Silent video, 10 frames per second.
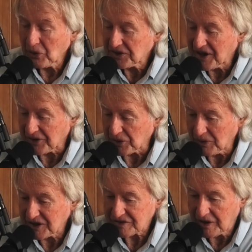all down the
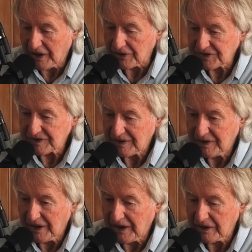west coast,
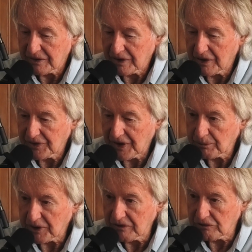uh, uh,
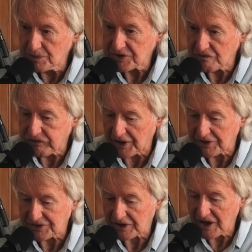there'd be groups of
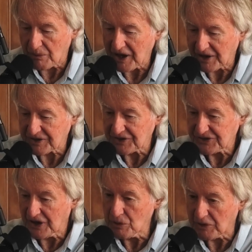runners that come out to
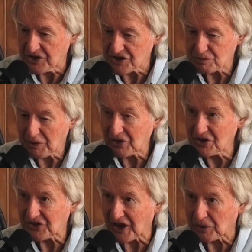see me just
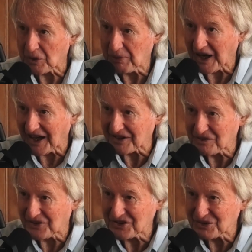because they were part
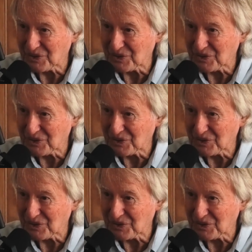of this